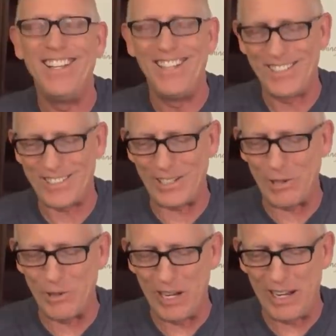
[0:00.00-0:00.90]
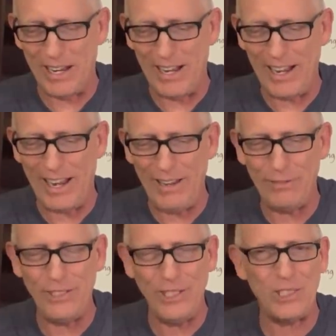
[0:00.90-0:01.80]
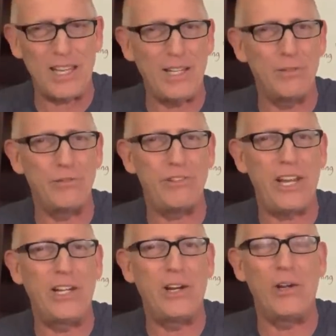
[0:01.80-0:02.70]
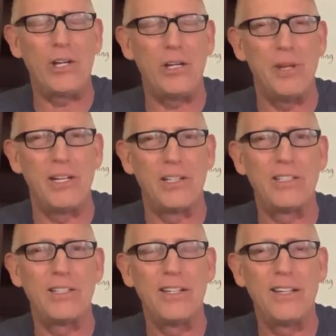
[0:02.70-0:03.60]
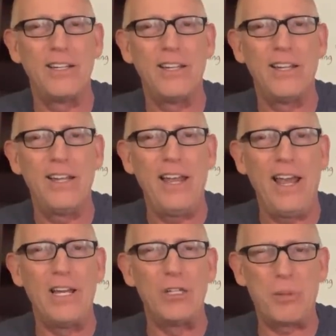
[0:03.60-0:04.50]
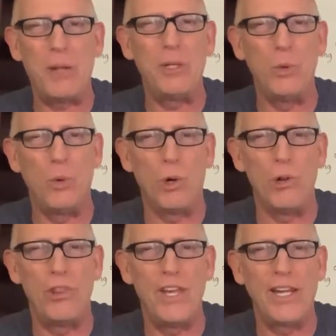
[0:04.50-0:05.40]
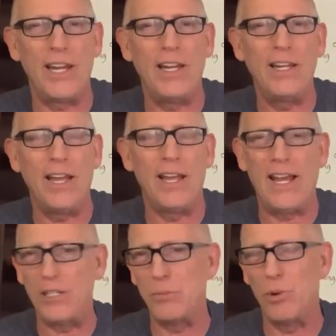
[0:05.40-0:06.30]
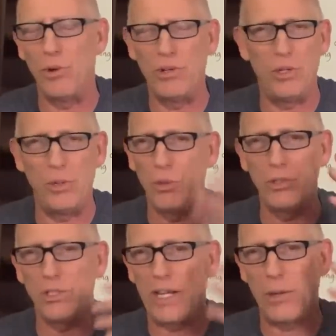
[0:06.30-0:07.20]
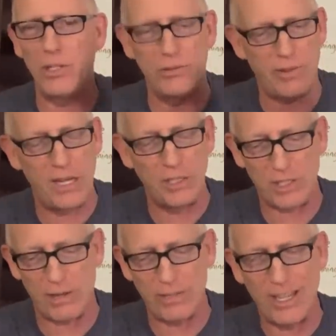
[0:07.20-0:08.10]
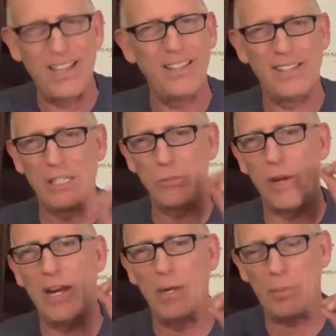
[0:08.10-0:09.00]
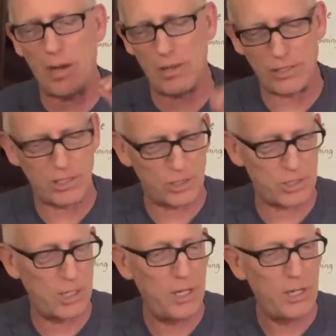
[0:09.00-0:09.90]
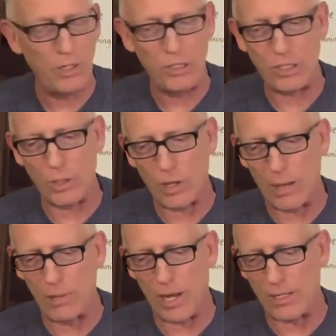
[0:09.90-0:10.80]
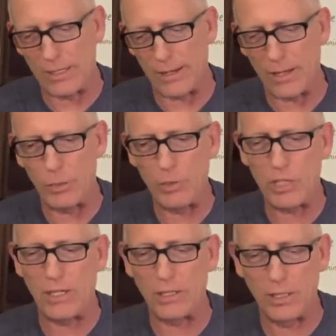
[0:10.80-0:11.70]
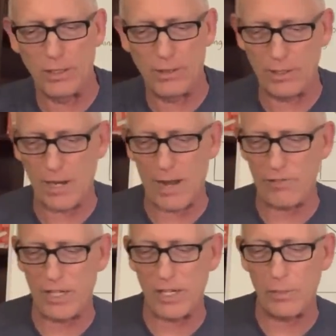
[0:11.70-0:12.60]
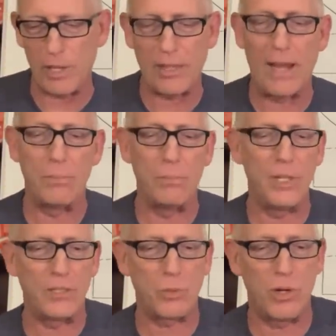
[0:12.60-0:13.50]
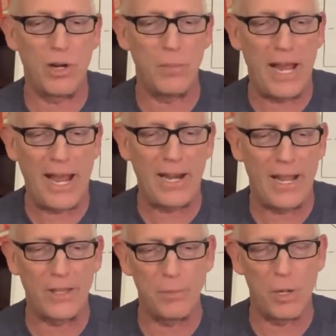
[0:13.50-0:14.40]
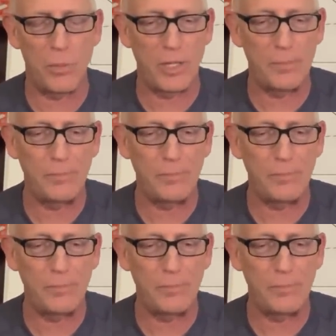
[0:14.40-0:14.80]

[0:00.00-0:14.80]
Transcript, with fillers: so it feels like a fake argument and it's probably word thinking, and it has more to do with just how we define stuff. That's my hypothesis. So I'm not 100% confident about that, but that's where I'm at at the moment.